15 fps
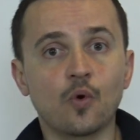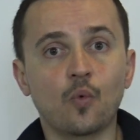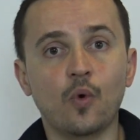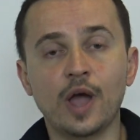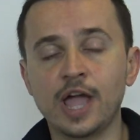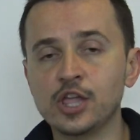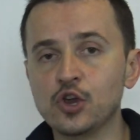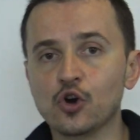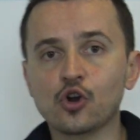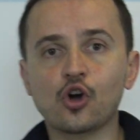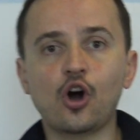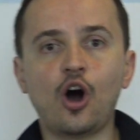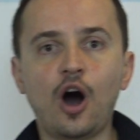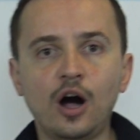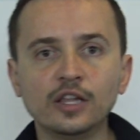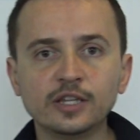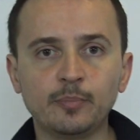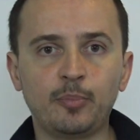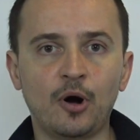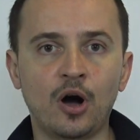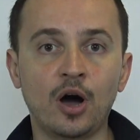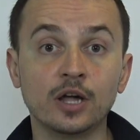when you're called
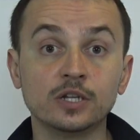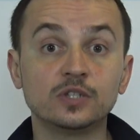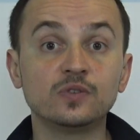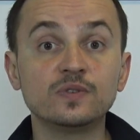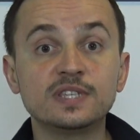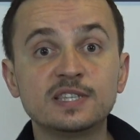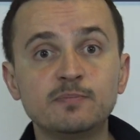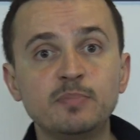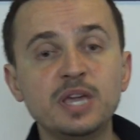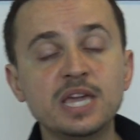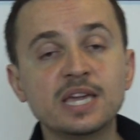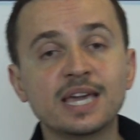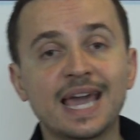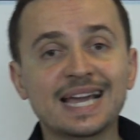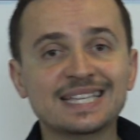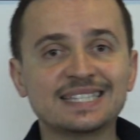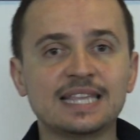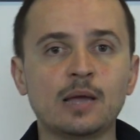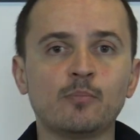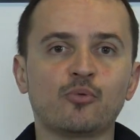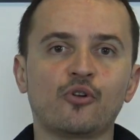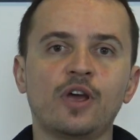upon to speak
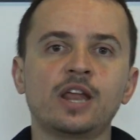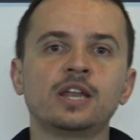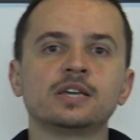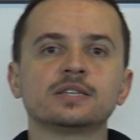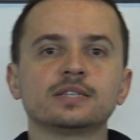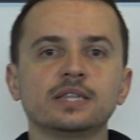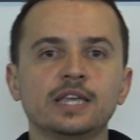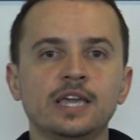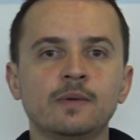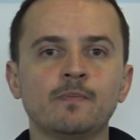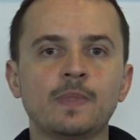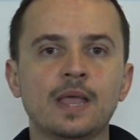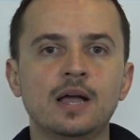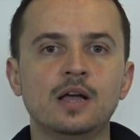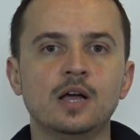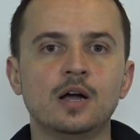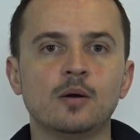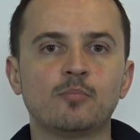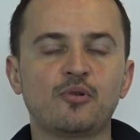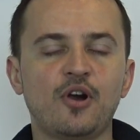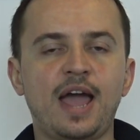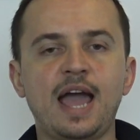extemporaneously.
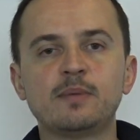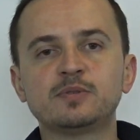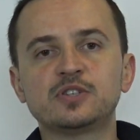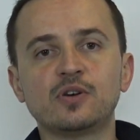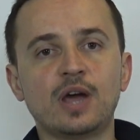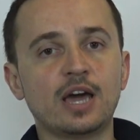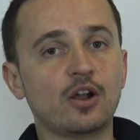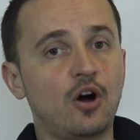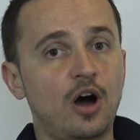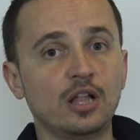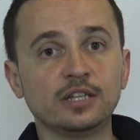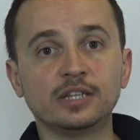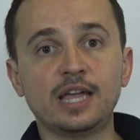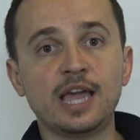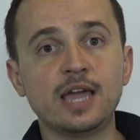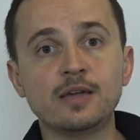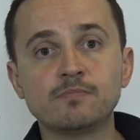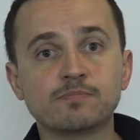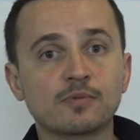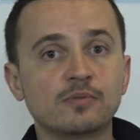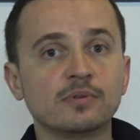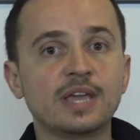Perhaps you're at a
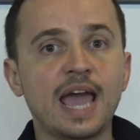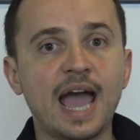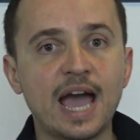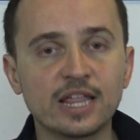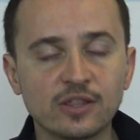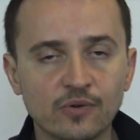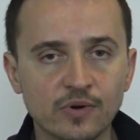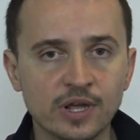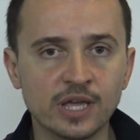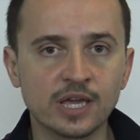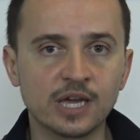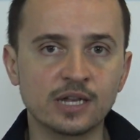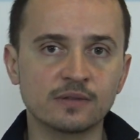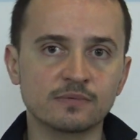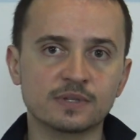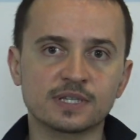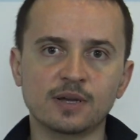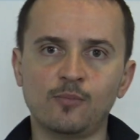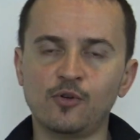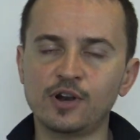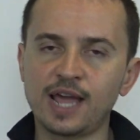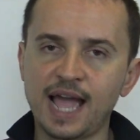holiday gathering and
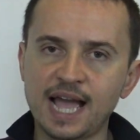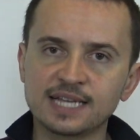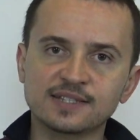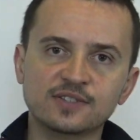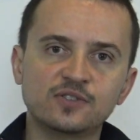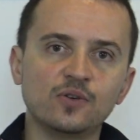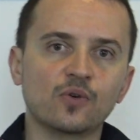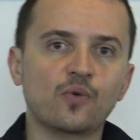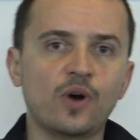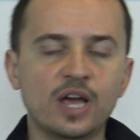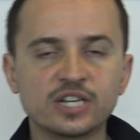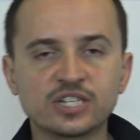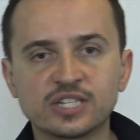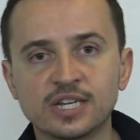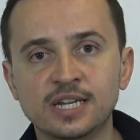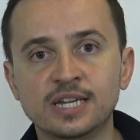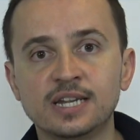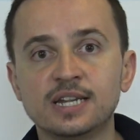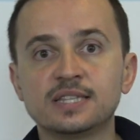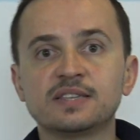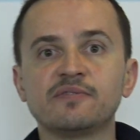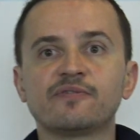someone asks you a question and
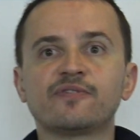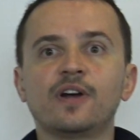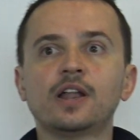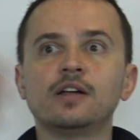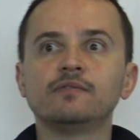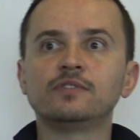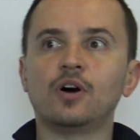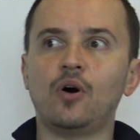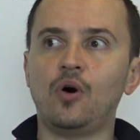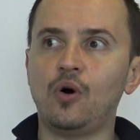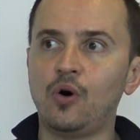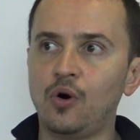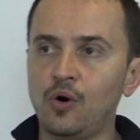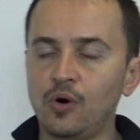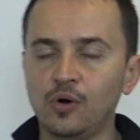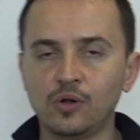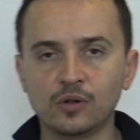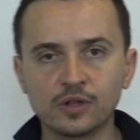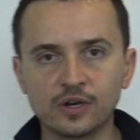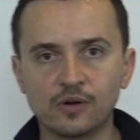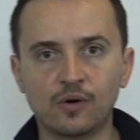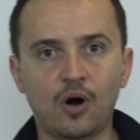it's in front of the whole
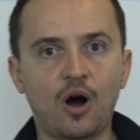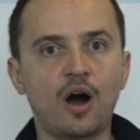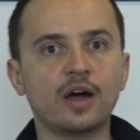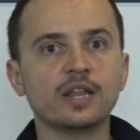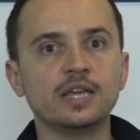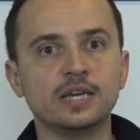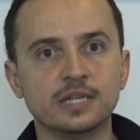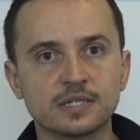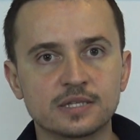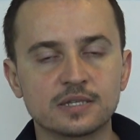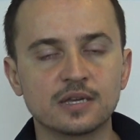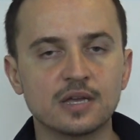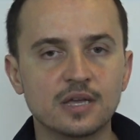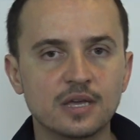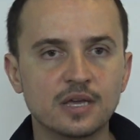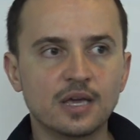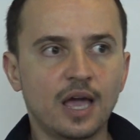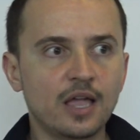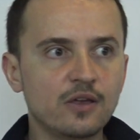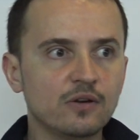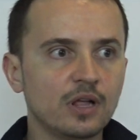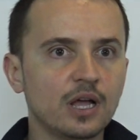audience,
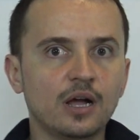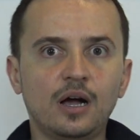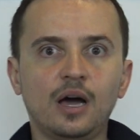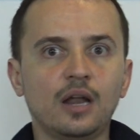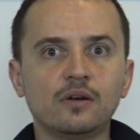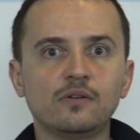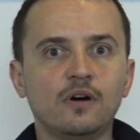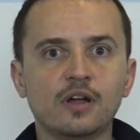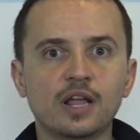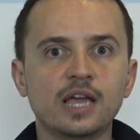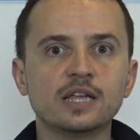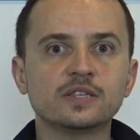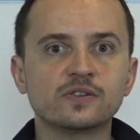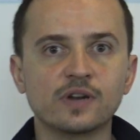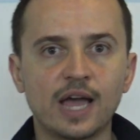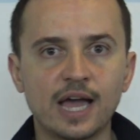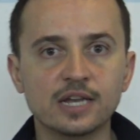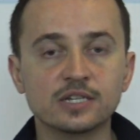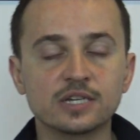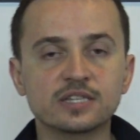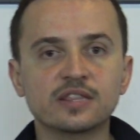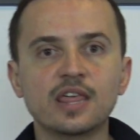and you're like, I don't know how to answer that.
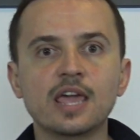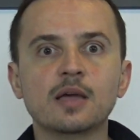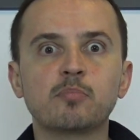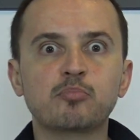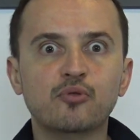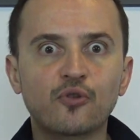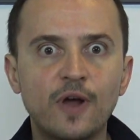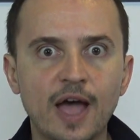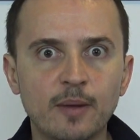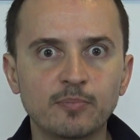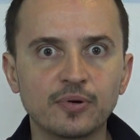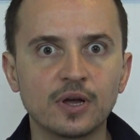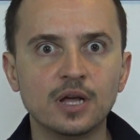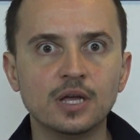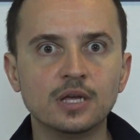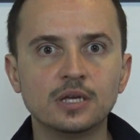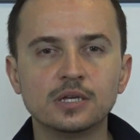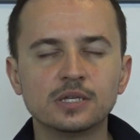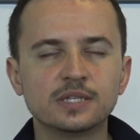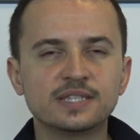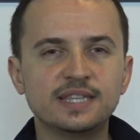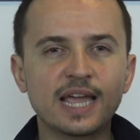Just think prep,
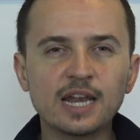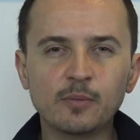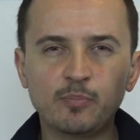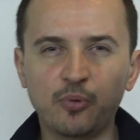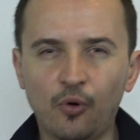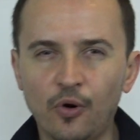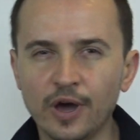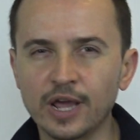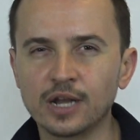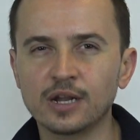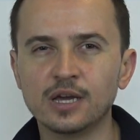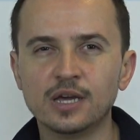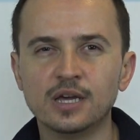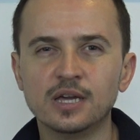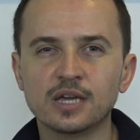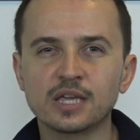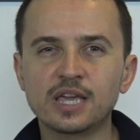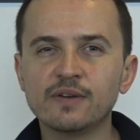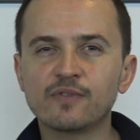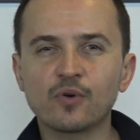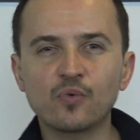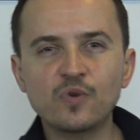state a point,
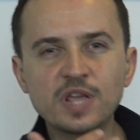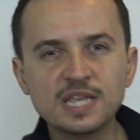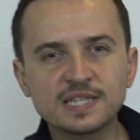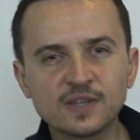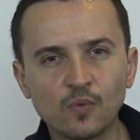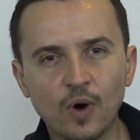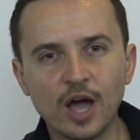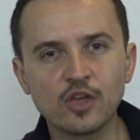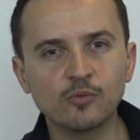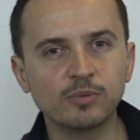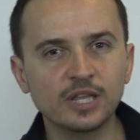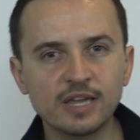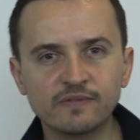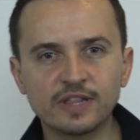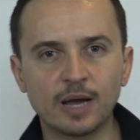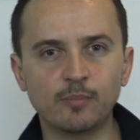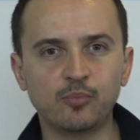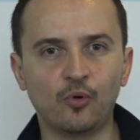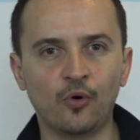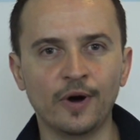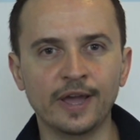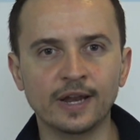give a reason why you believe that
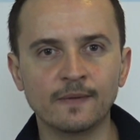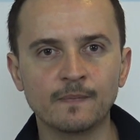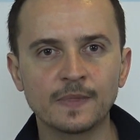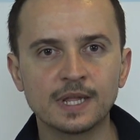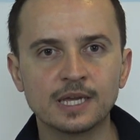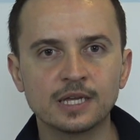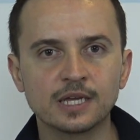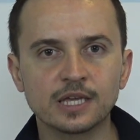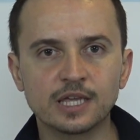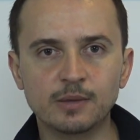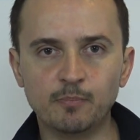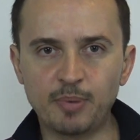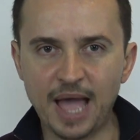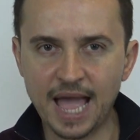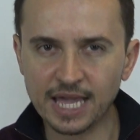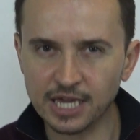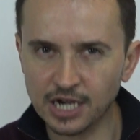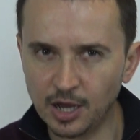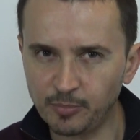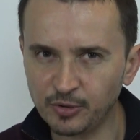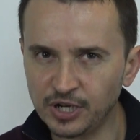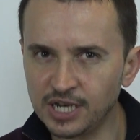point, back it
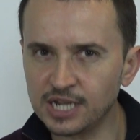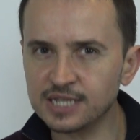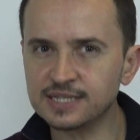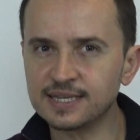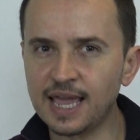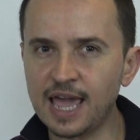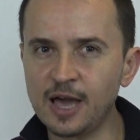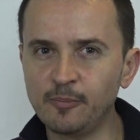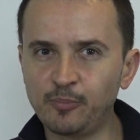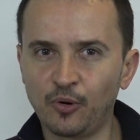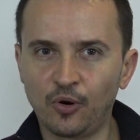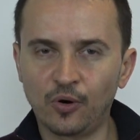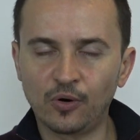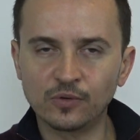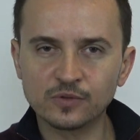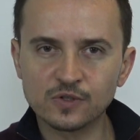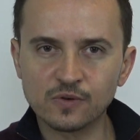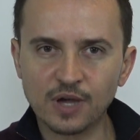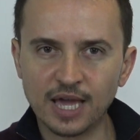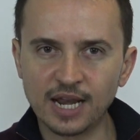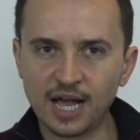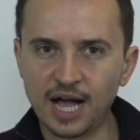up with an example to
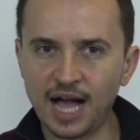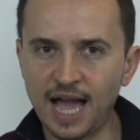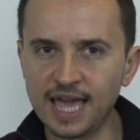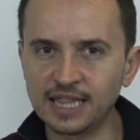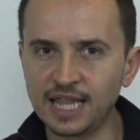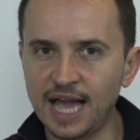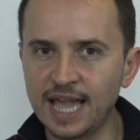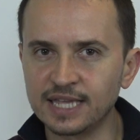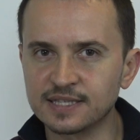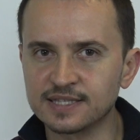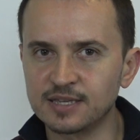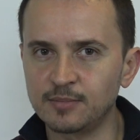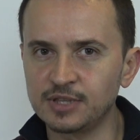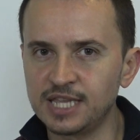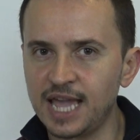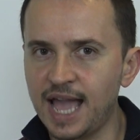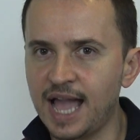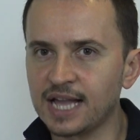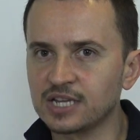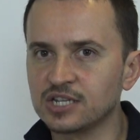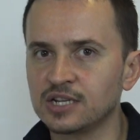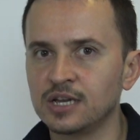kind of highlight some of the
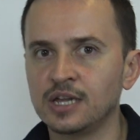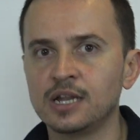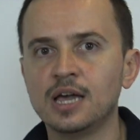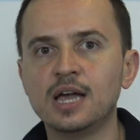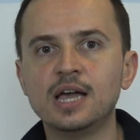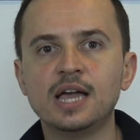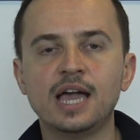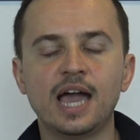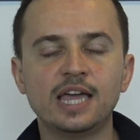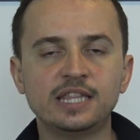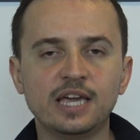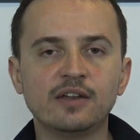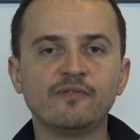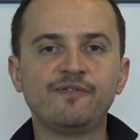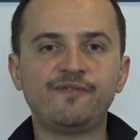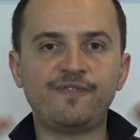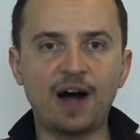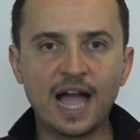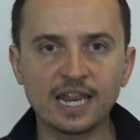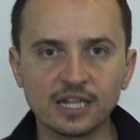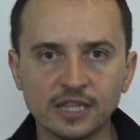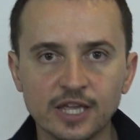action, and then
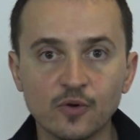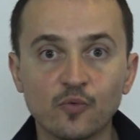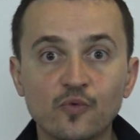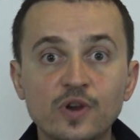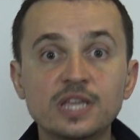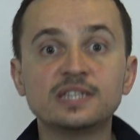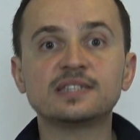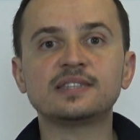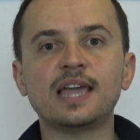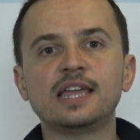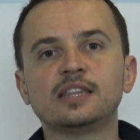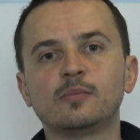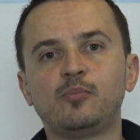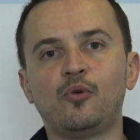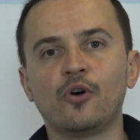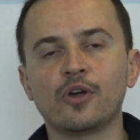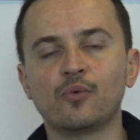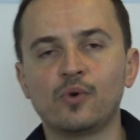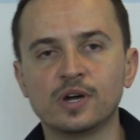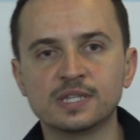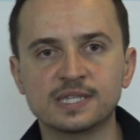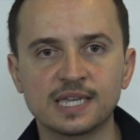finally restate the point
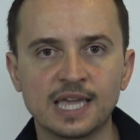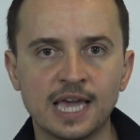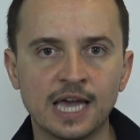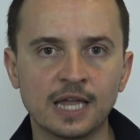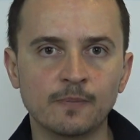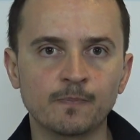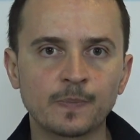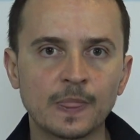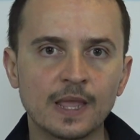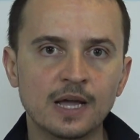once again.